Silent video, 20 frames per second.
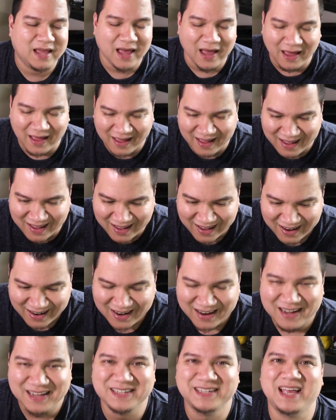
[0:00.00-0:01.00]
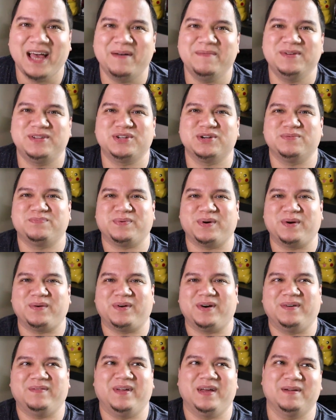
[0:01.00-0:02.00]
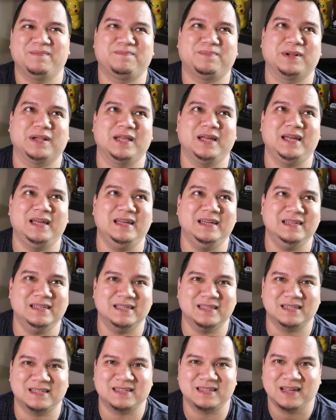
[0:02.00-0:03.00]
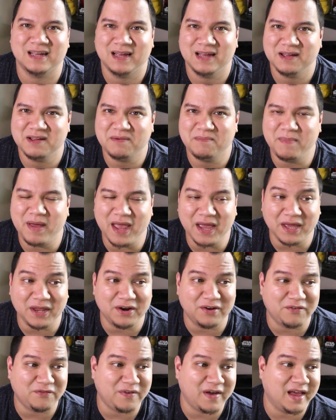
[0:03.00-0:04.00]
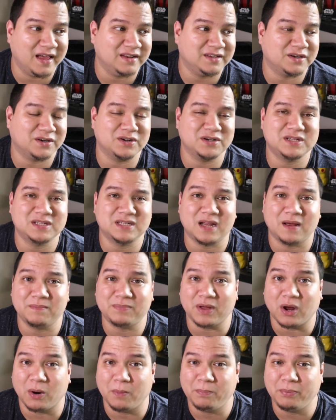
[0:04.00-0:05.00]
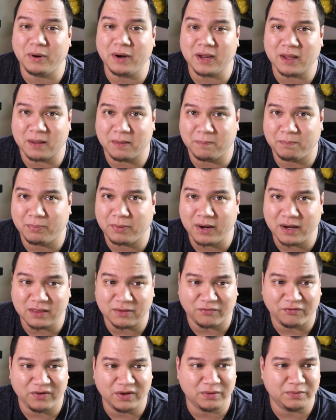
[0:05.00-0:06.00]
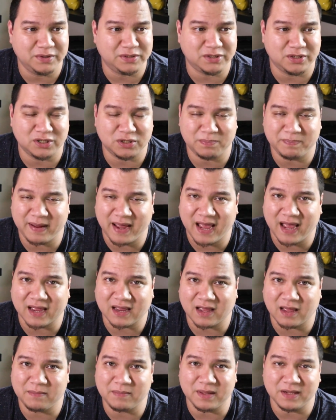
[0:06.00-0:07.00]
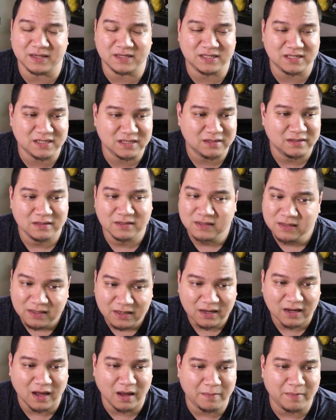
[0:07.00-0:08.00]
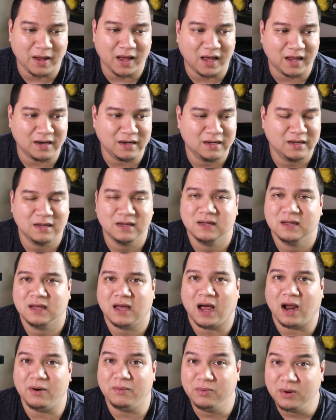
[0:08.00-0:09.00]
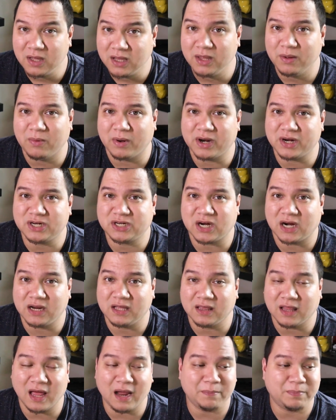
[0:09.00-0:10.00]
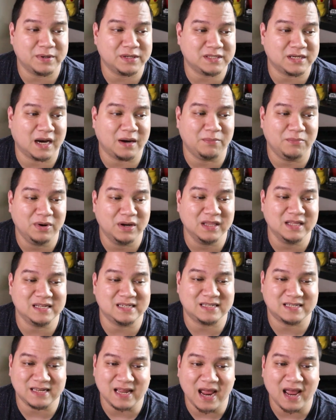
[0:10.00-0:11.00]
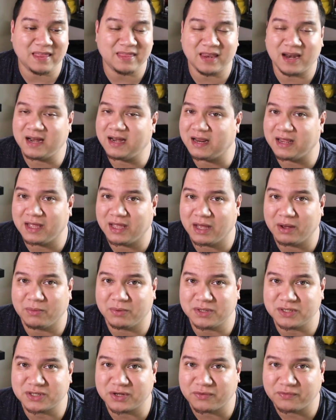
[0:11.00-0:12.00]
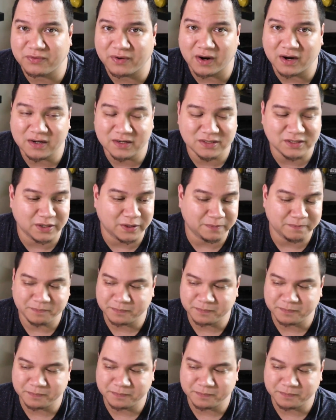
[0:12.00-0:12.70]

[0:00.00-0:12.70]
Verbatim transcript: it's got me to a point where I'm like, please make an event or something or bring it, bring the field research back. I mean, come on. I really want a shiny Lapras and I'm really sad that I didn't get one so far. So